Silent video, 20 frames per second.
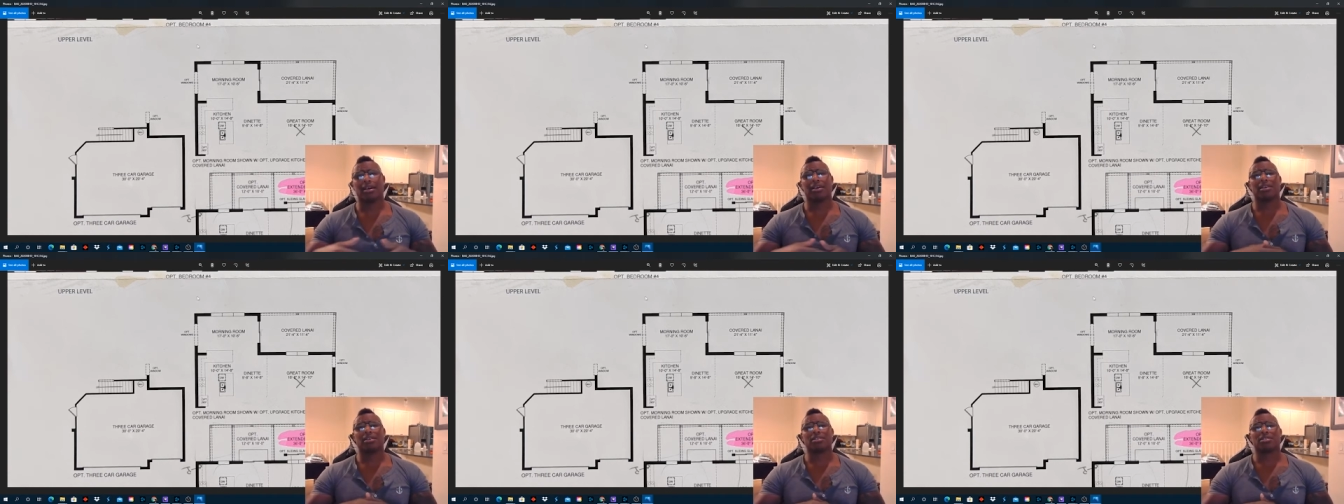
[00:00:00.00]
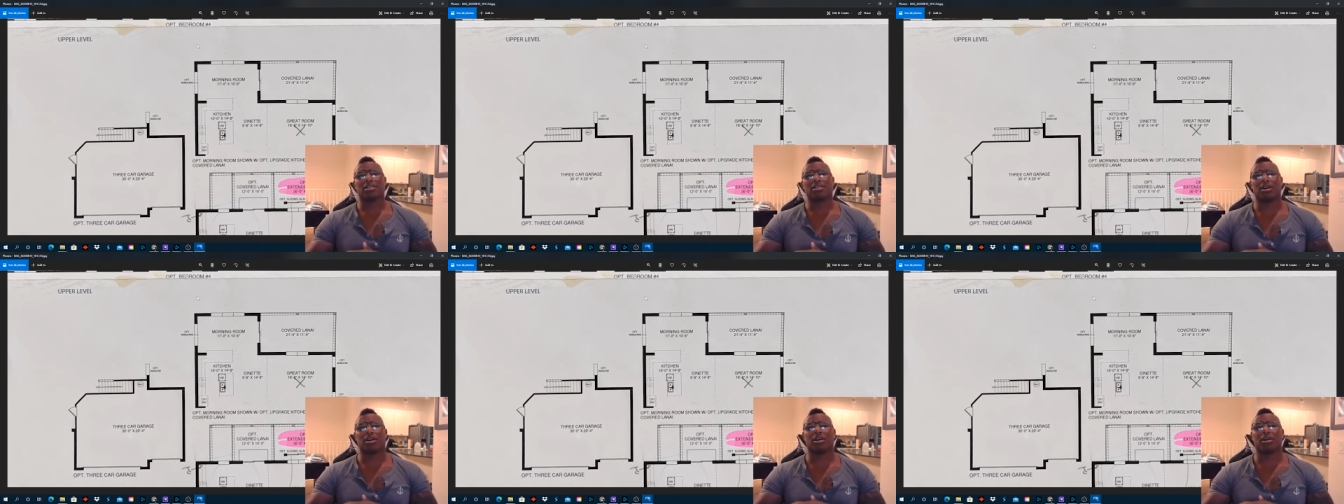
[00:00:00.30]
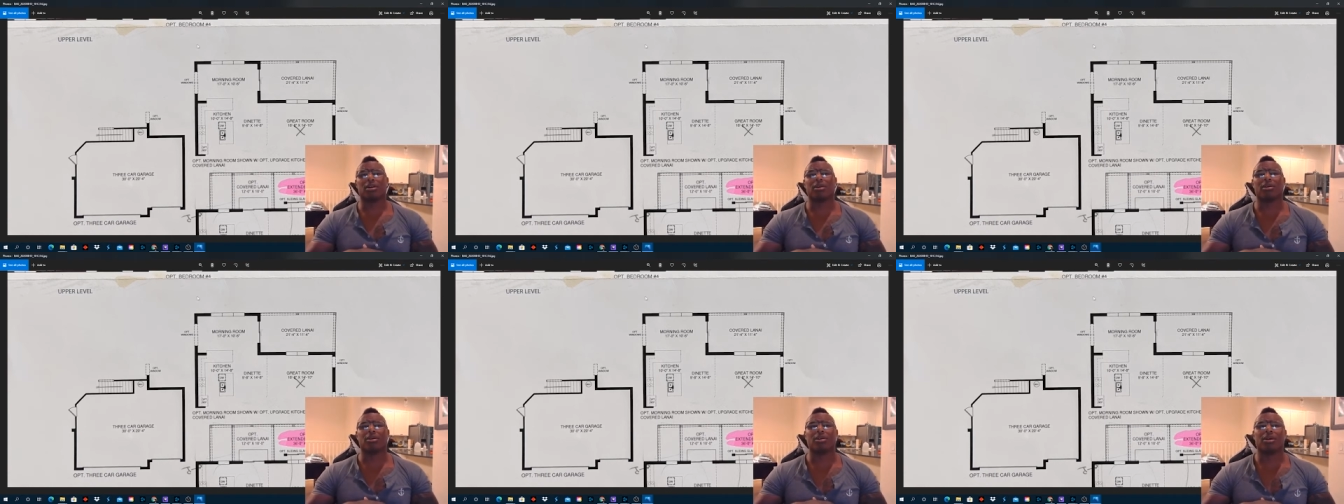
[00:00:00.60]

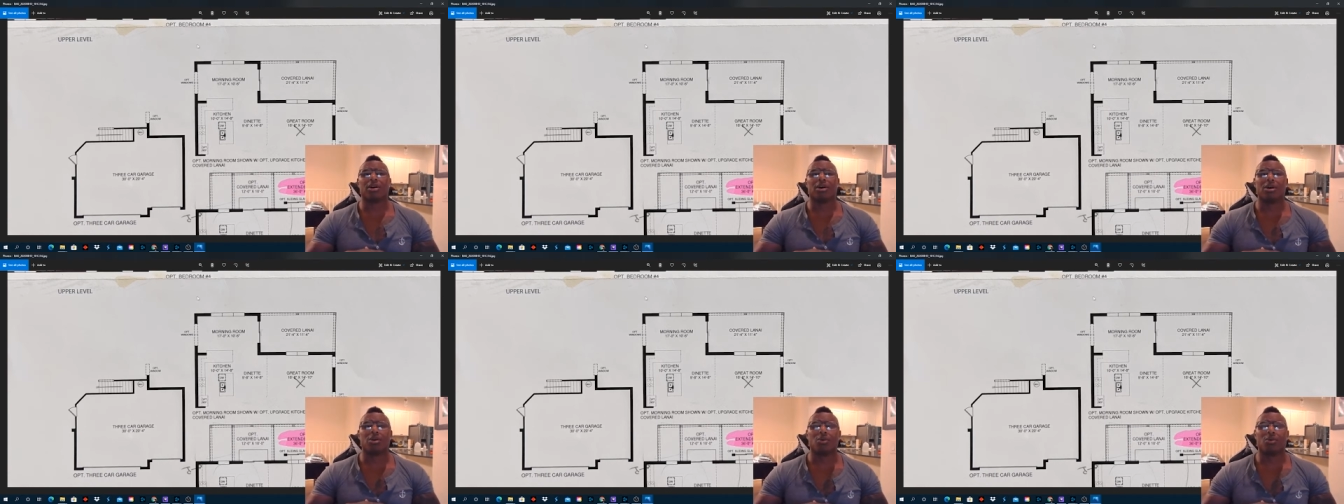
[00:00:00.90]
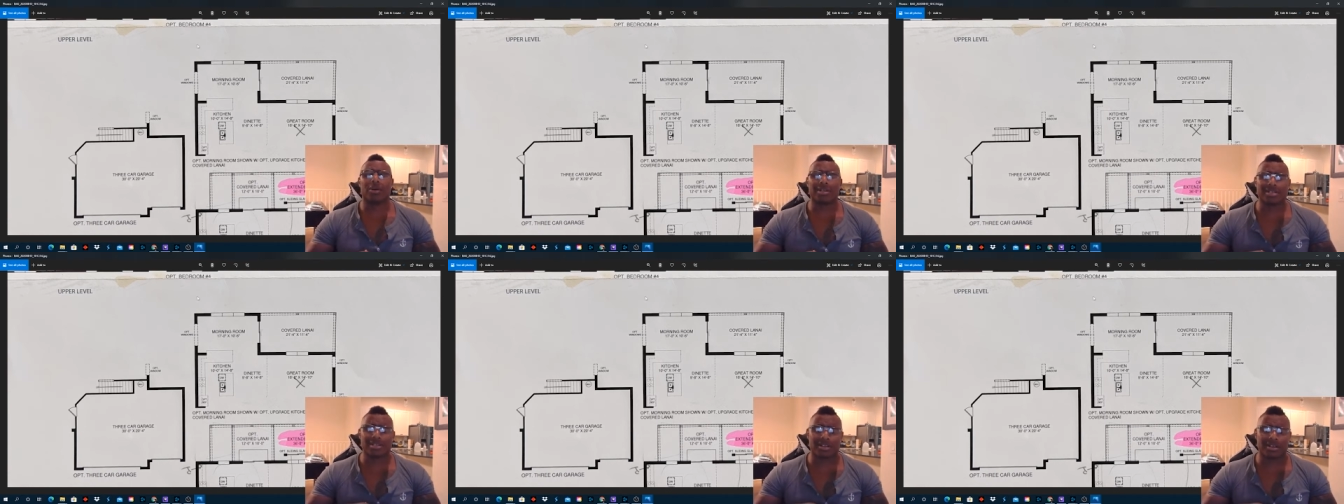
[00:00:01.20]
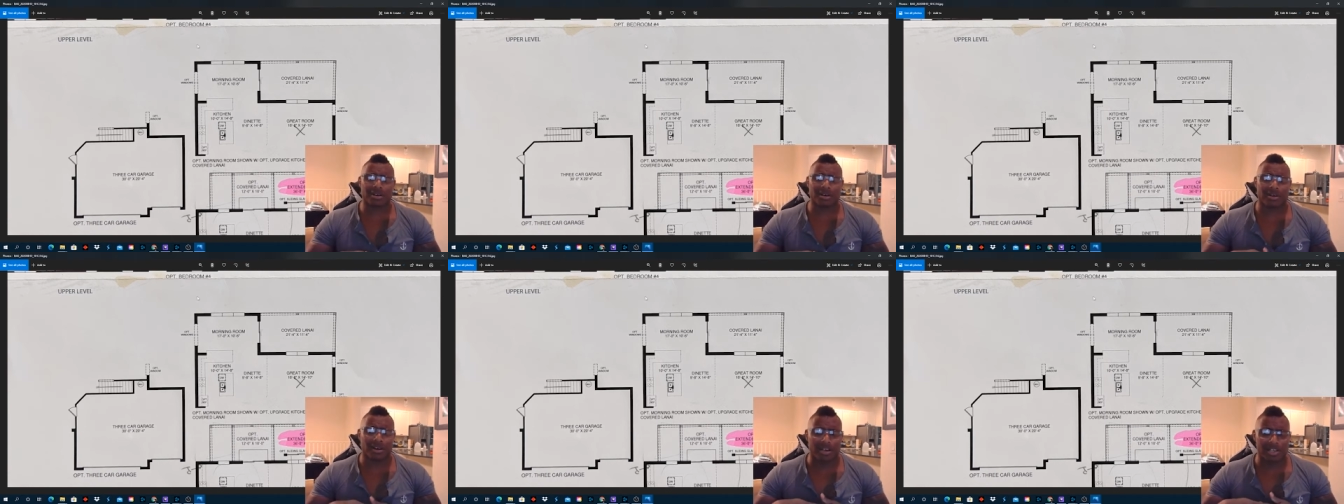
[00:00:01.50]
So what is going
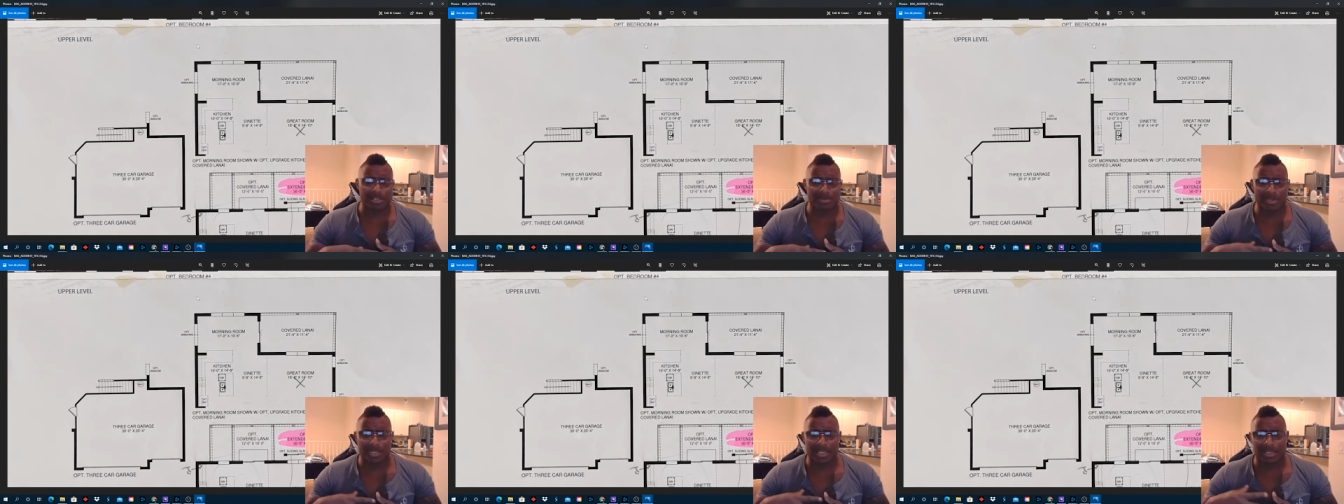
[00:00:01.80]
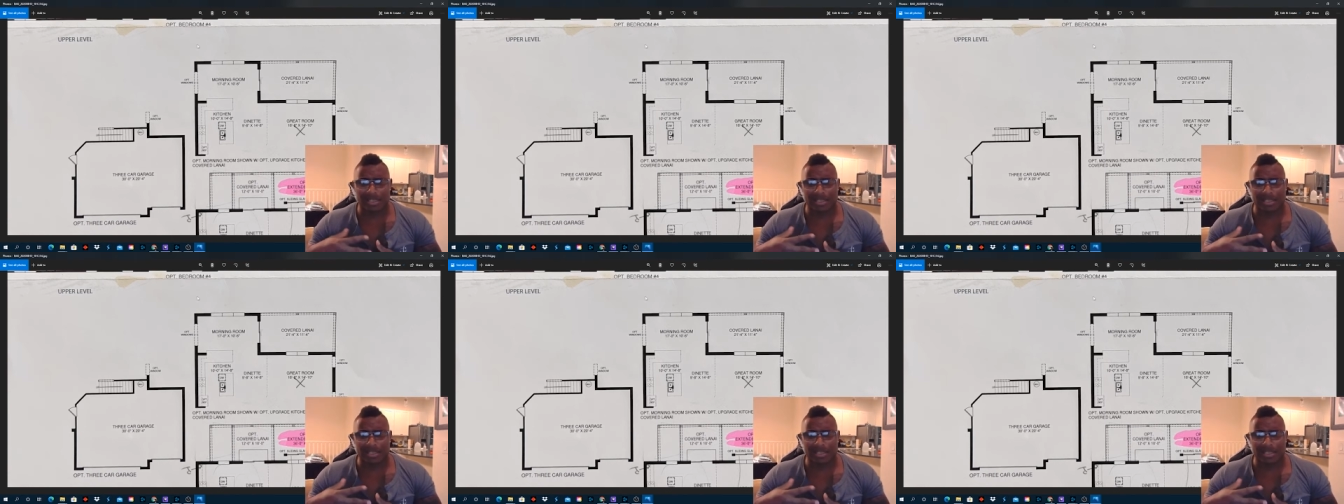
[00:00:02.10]
to cost me the